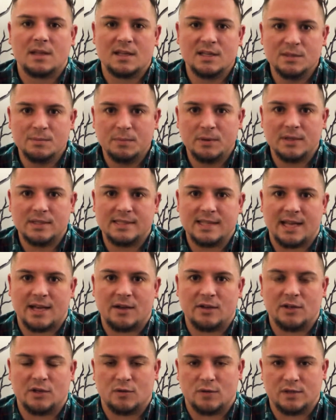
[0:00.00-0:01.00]
is put
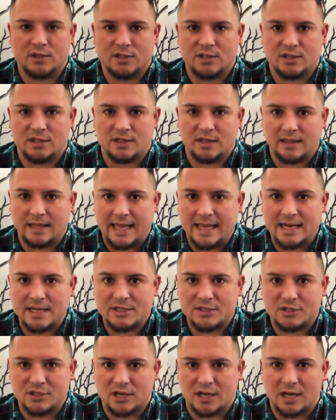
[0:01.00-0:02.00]
down your
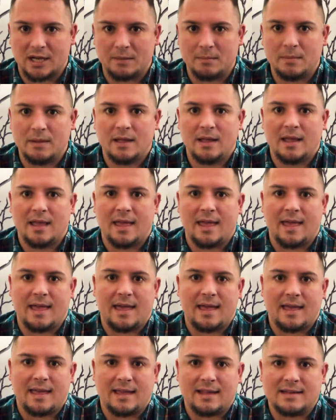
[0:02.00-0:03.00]
latest job
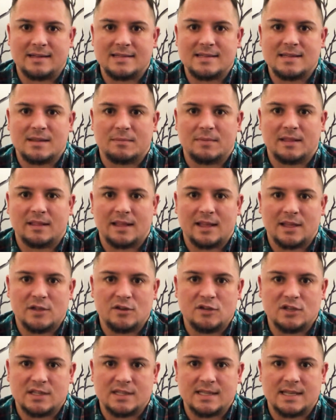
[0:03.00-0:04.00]
and something that you
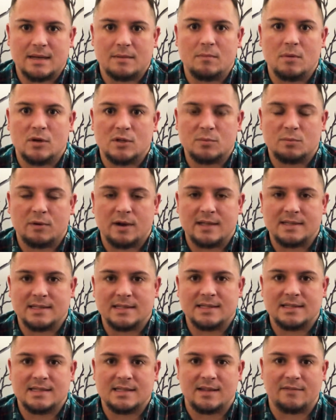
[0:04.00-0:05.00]
just did most
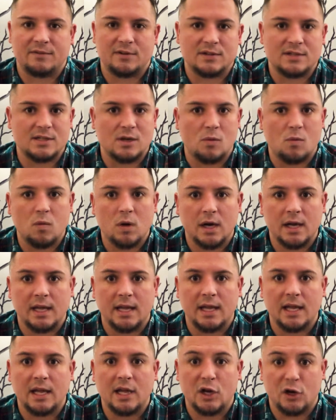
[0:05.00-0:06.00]
present. If you're still
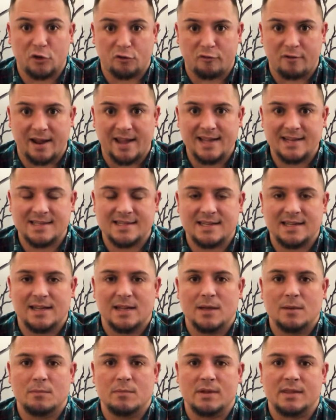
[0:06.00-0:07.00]
working, great.
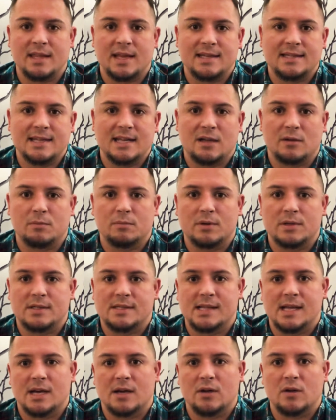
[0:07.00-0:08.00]
Put that down. Put
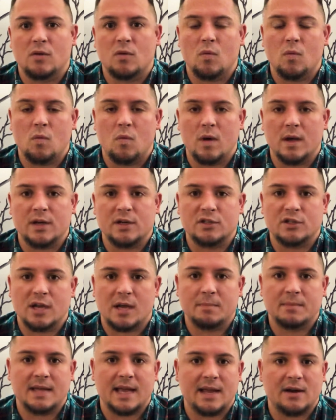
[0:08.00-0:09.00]
down what your
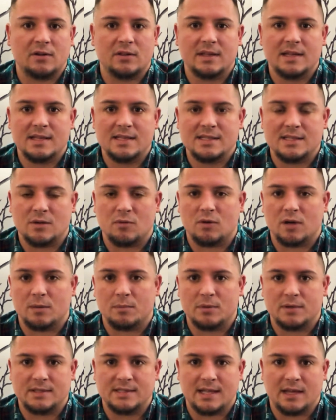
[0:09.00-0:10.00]
job title is. You want to
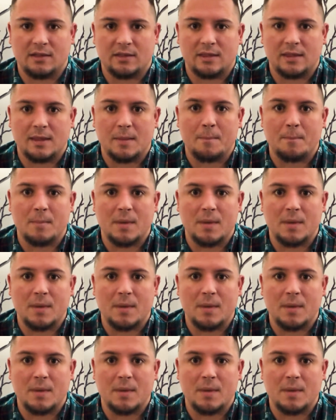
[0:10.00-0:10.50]
put down the